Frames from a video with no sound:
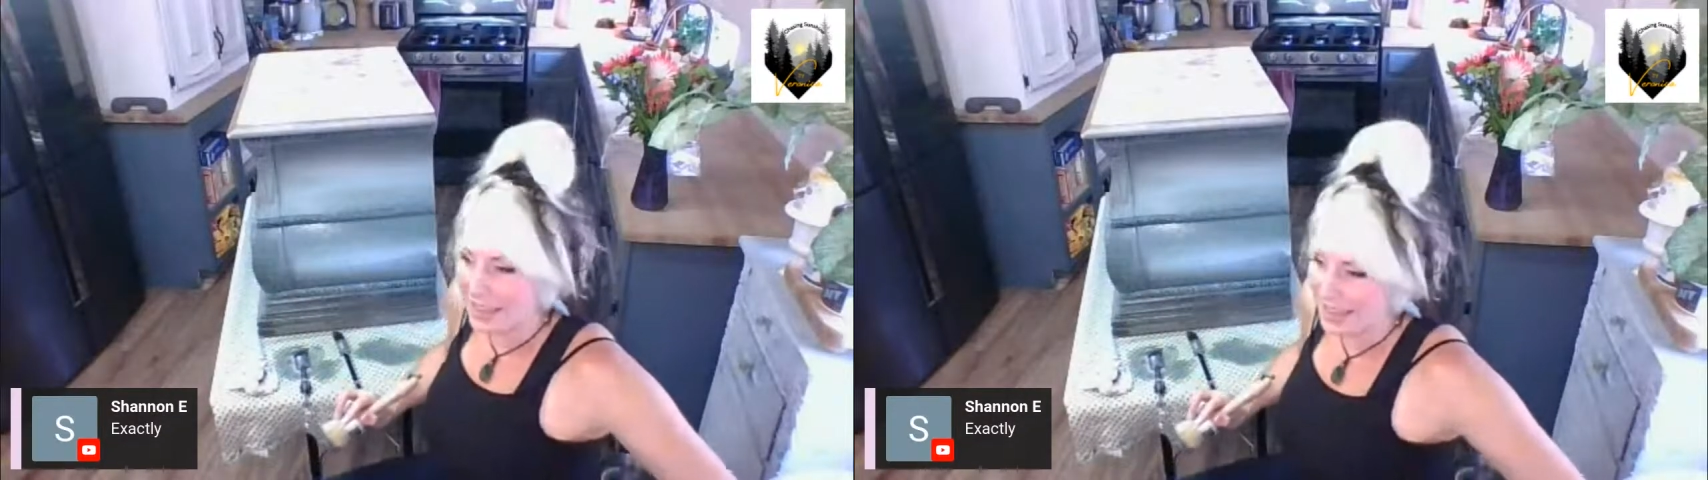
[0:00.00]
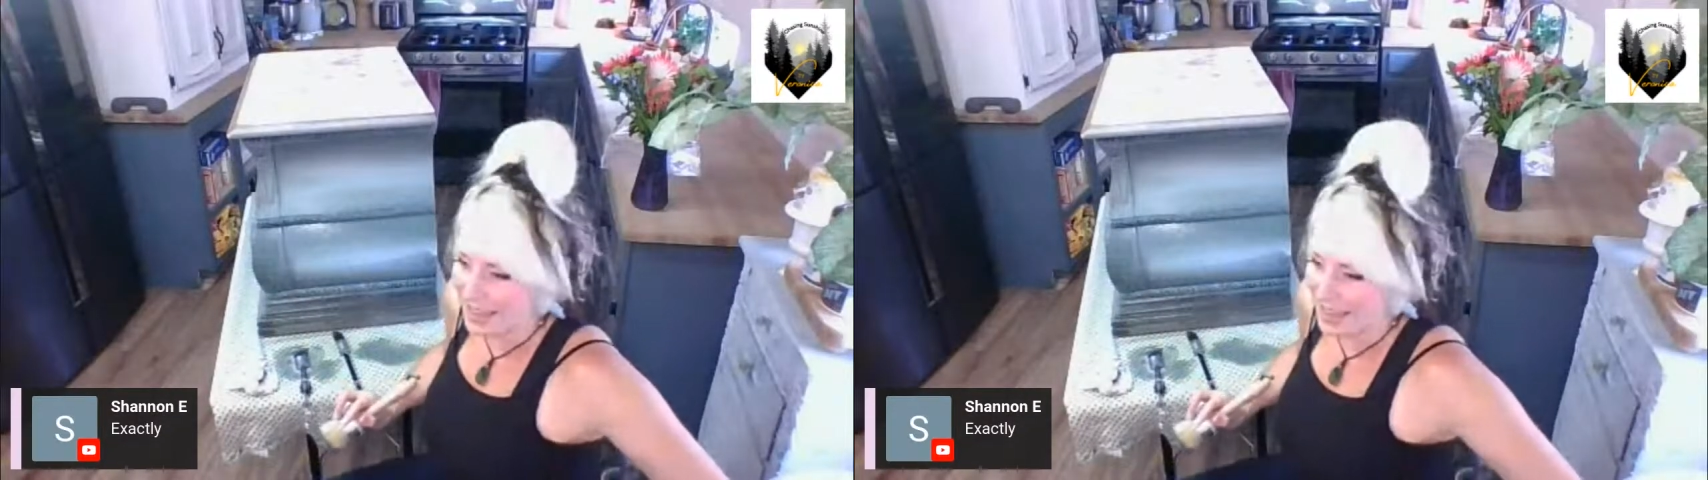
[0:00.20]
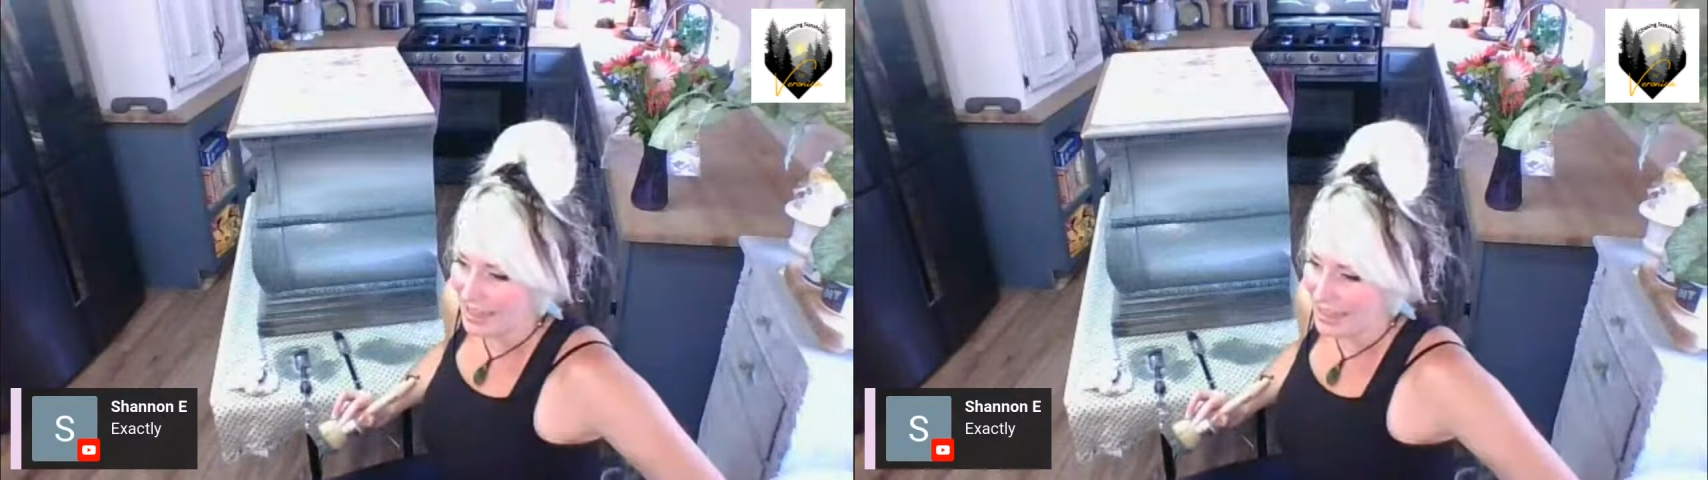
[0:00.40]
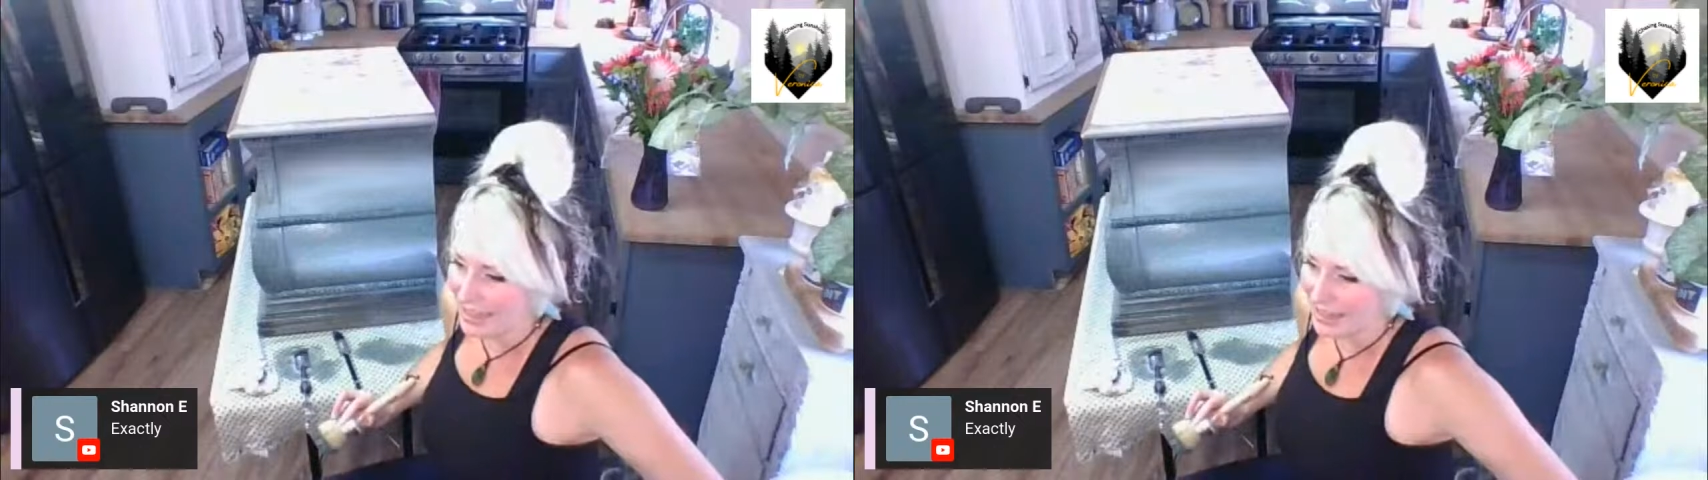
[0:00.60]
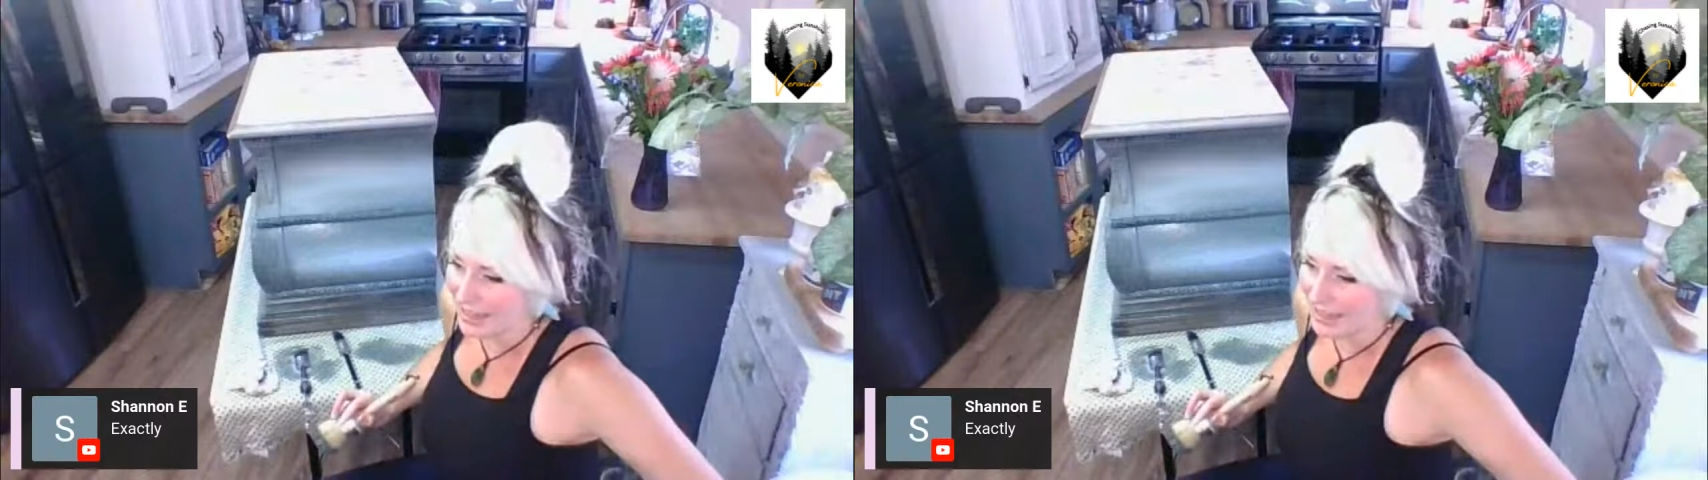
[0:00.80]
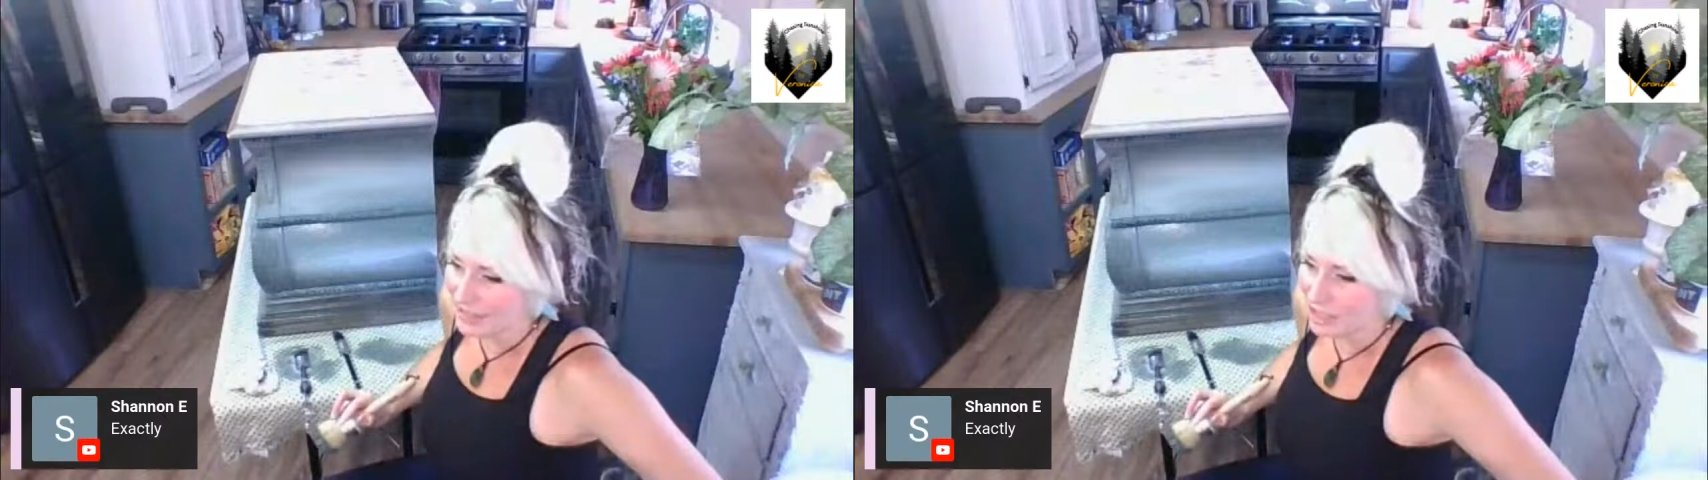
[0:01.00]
and